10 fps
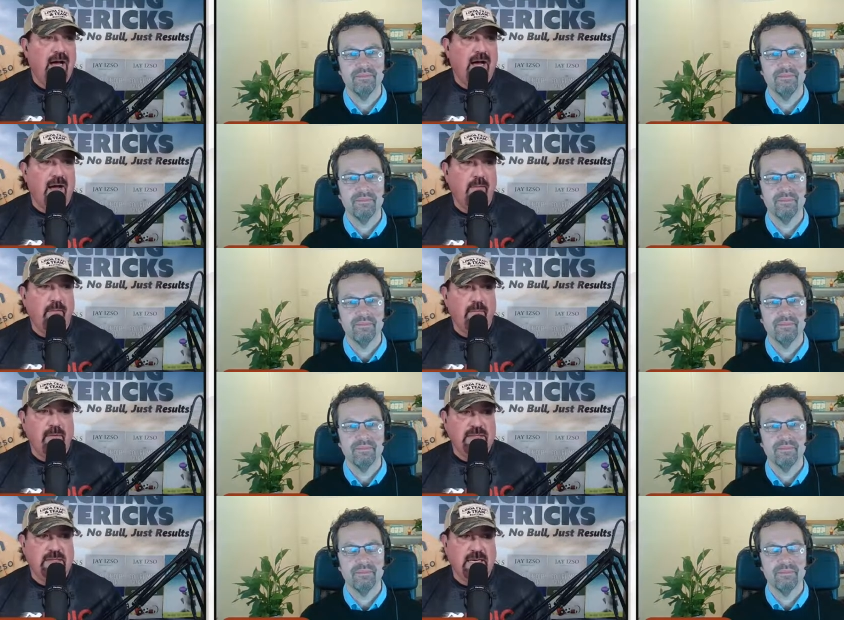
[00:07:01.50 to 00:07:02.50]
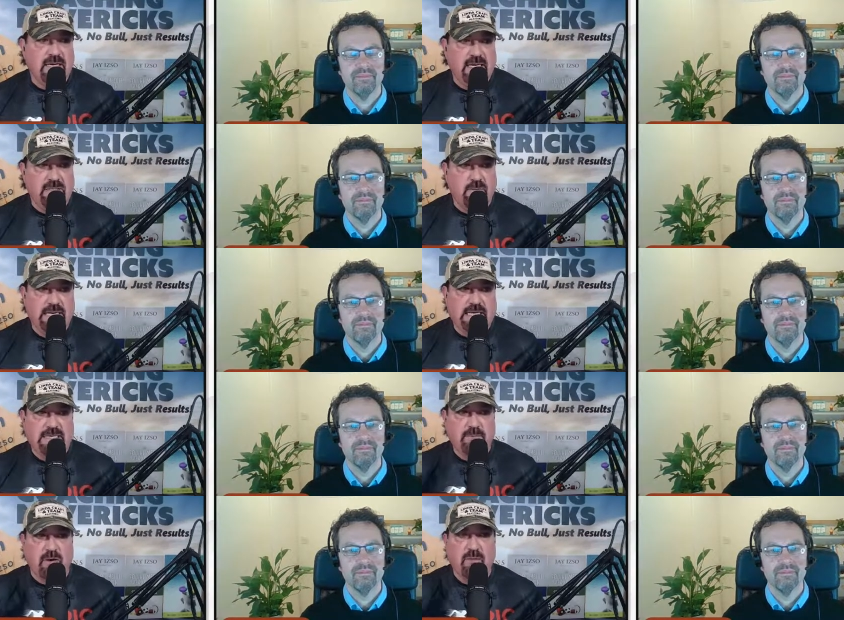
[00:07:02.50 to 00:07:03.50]
Speaker 1: Um, in
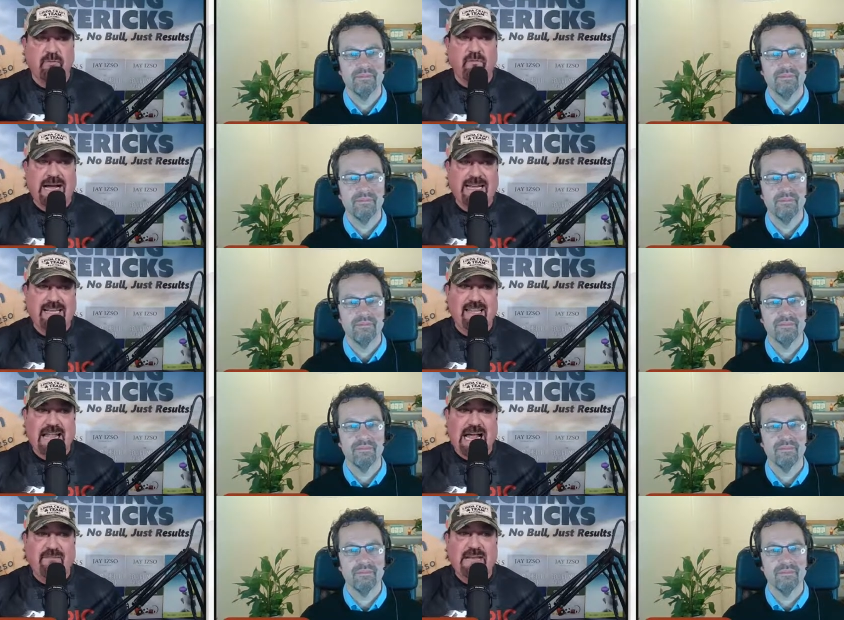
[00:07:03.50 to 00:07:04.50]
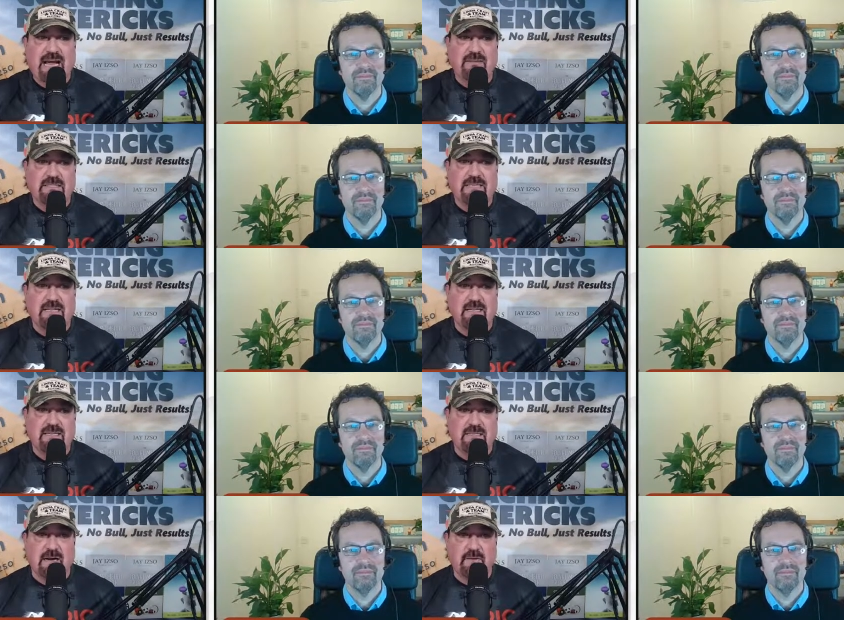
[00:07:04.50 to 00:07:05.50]
2018, Martin provided live analysis on the
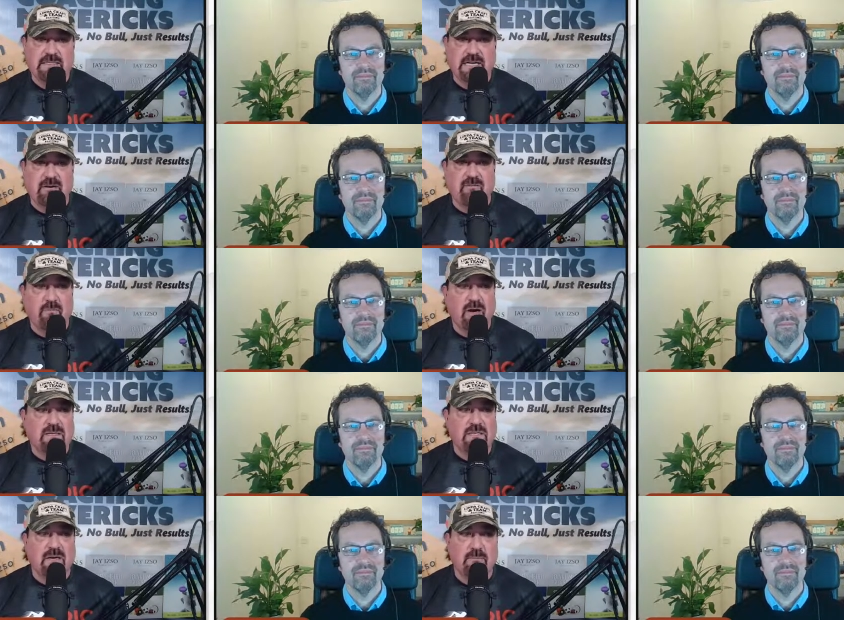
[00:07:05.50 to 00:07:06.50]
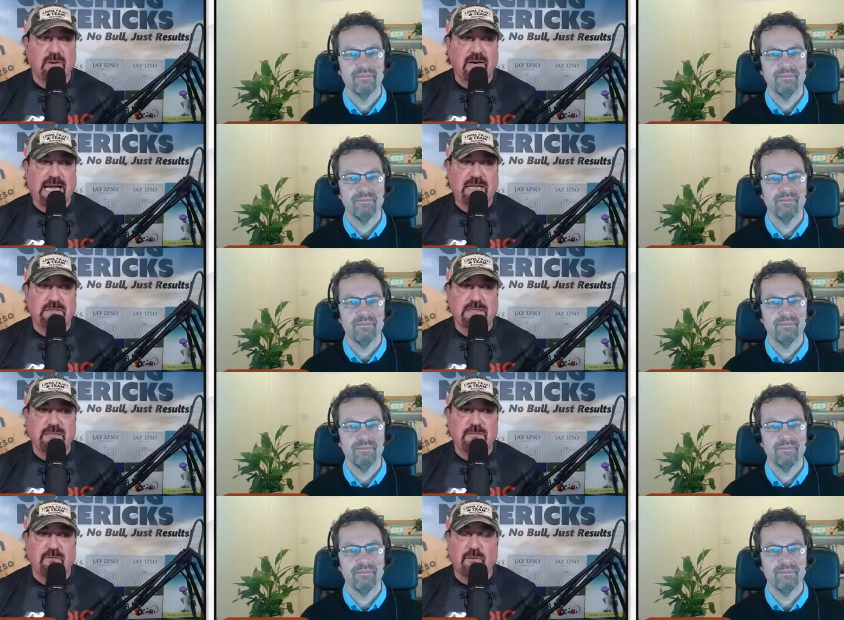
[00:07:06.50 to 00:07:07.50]
Discovery Channel of Mark Zuckerberg answering
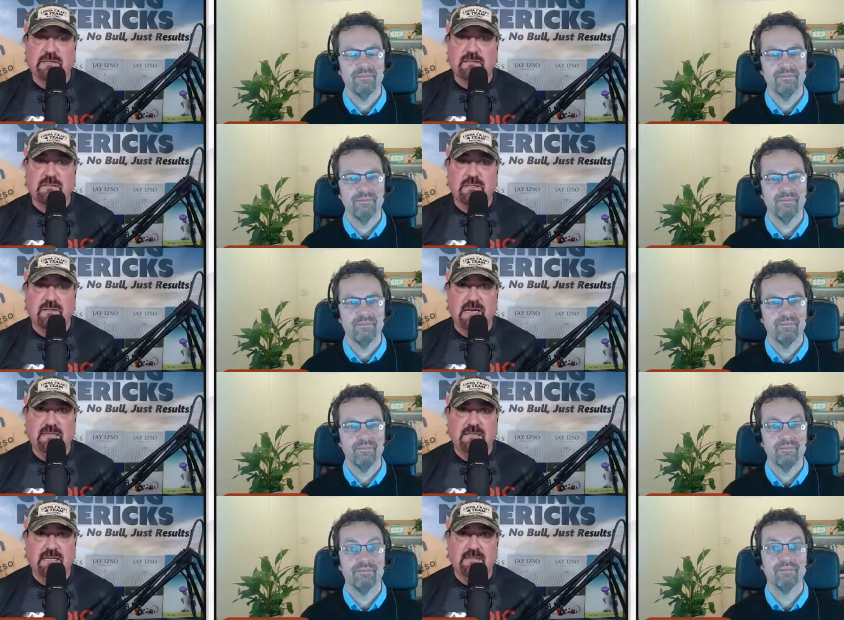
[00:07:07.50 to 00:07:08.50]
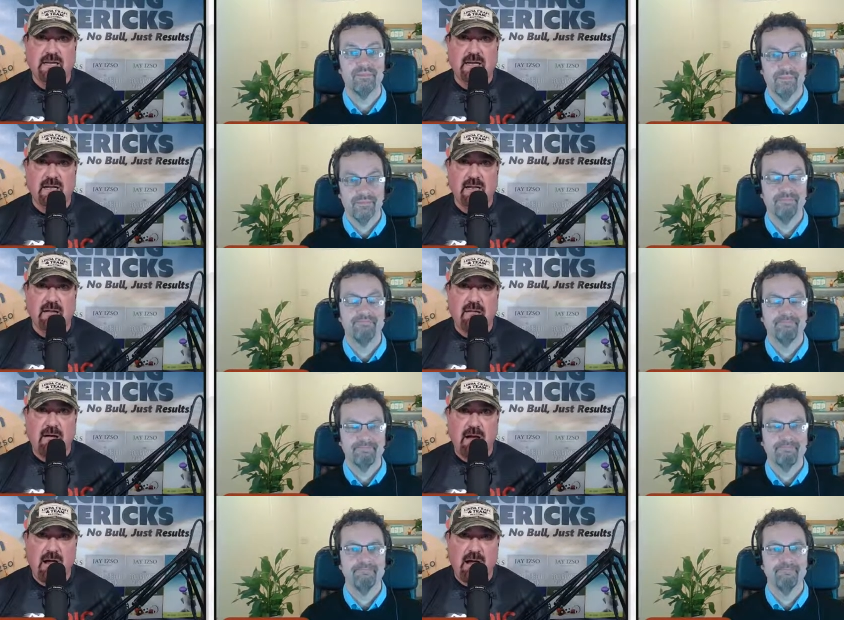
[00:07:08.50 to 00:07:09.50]
some tough questions to the United States Senate.
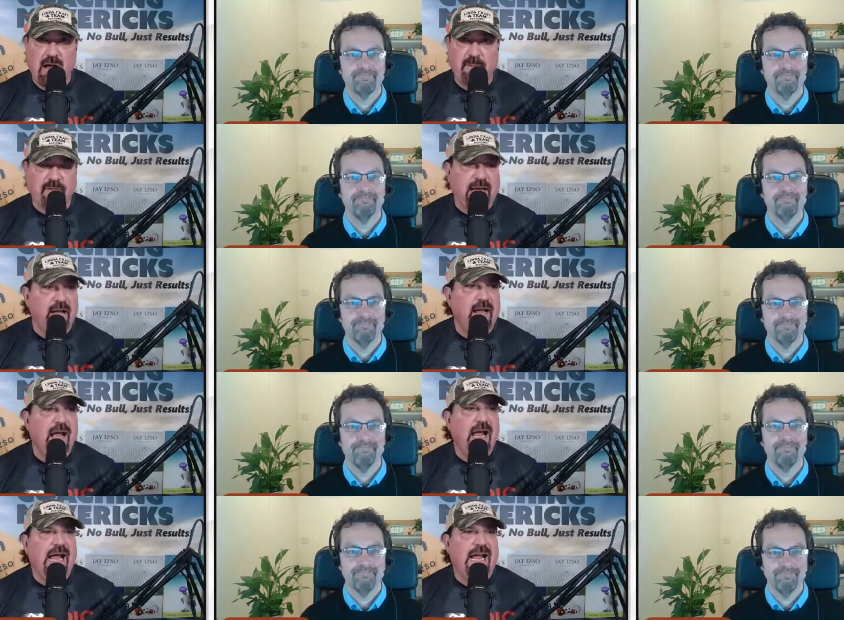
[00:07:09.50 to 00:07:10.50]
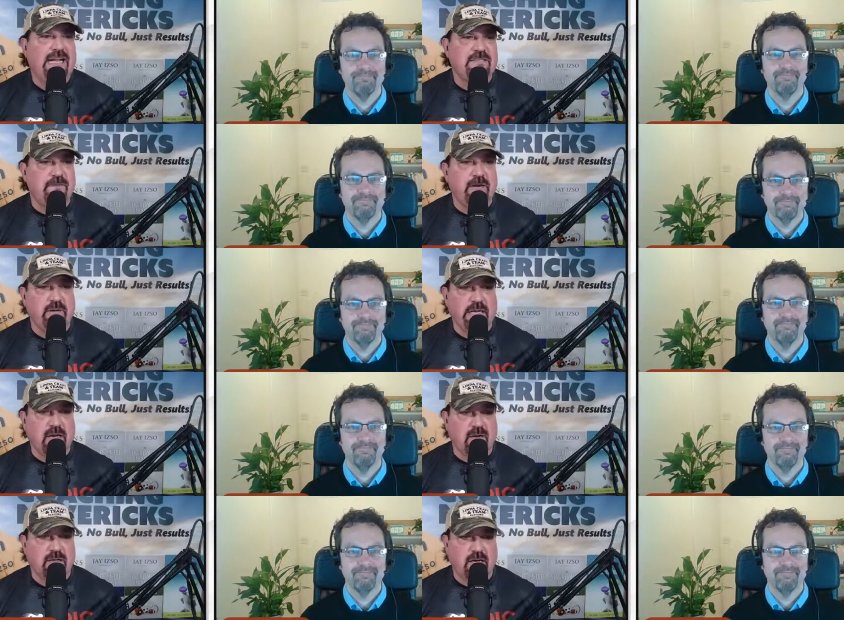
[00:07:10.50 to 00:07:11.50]
Huh, how about that? And he's frequently
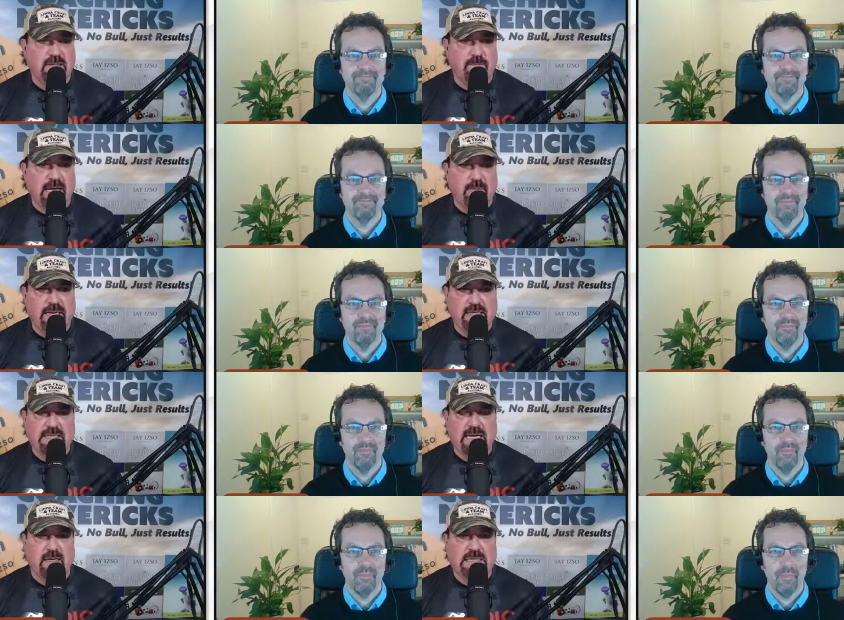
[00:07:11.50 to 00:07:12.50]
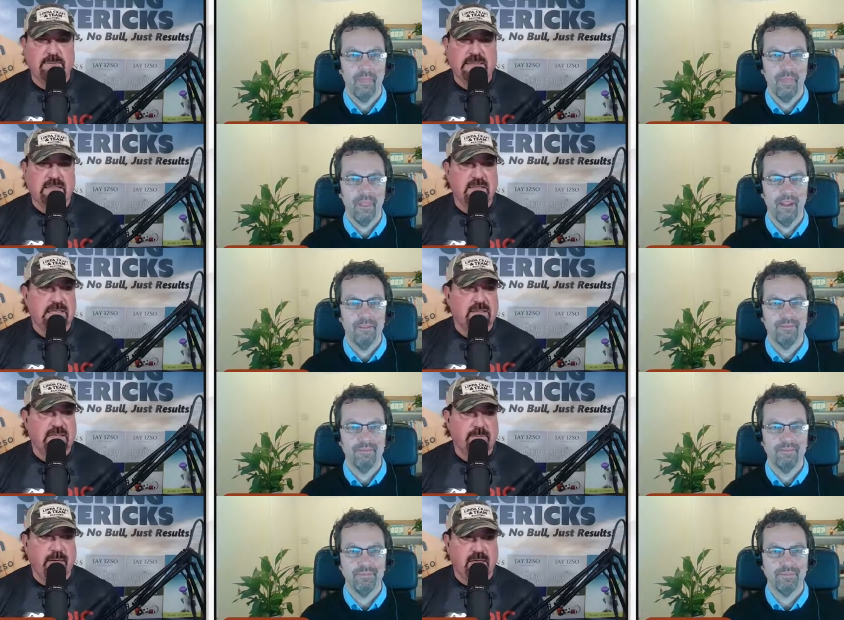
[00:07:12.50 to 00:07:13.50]
called on by the media to analyze business leaders
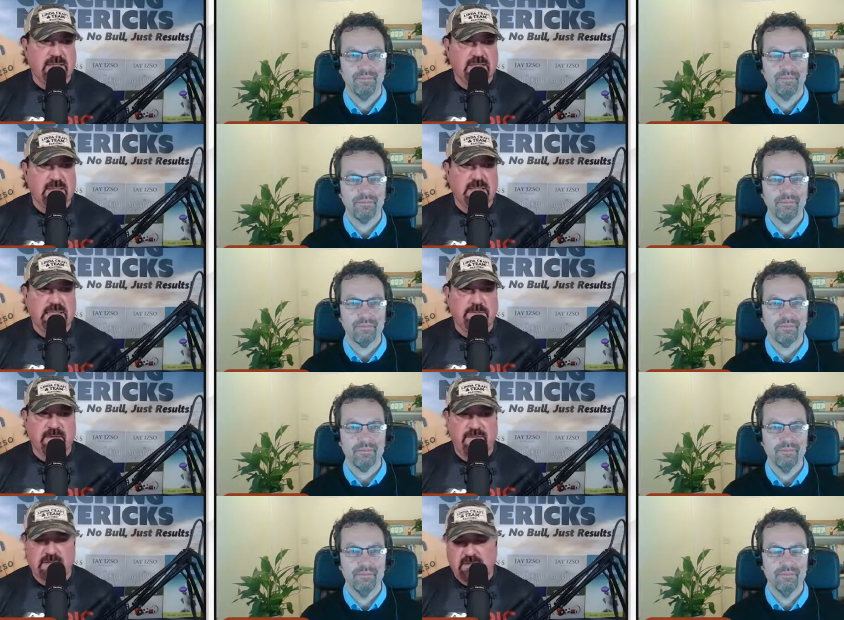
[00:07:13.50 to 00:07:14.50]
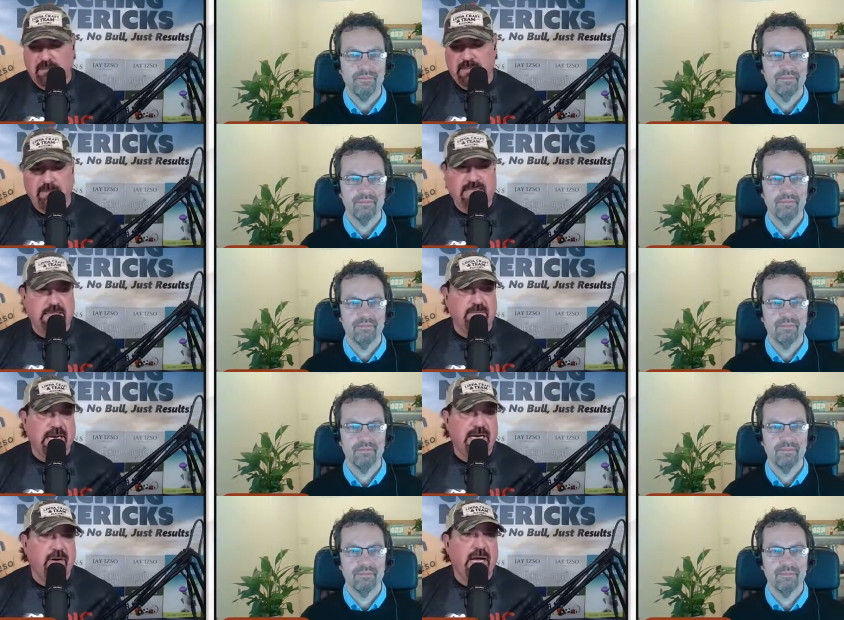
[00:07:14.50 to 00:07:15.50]
and politicians. He has been featured on BBC
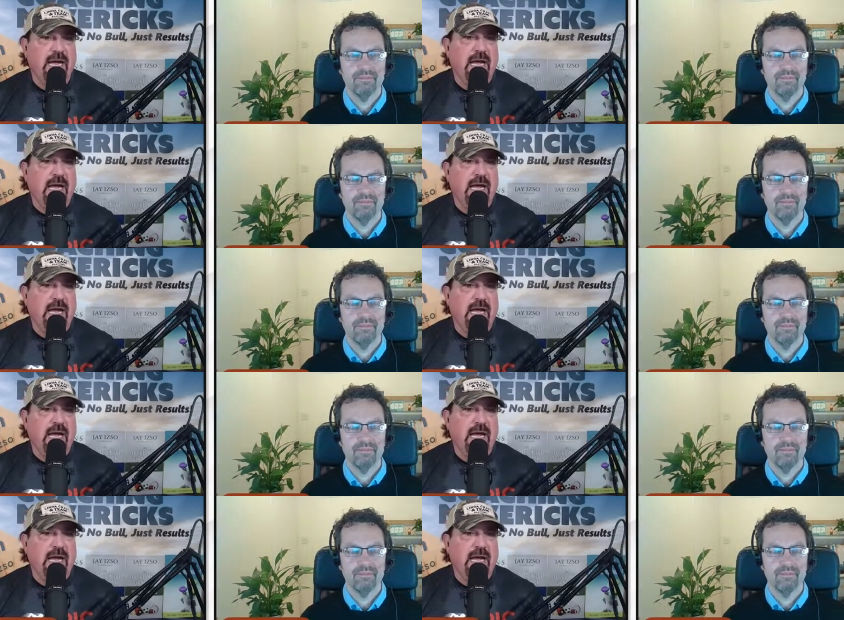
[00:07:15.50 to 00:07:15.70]
Radio,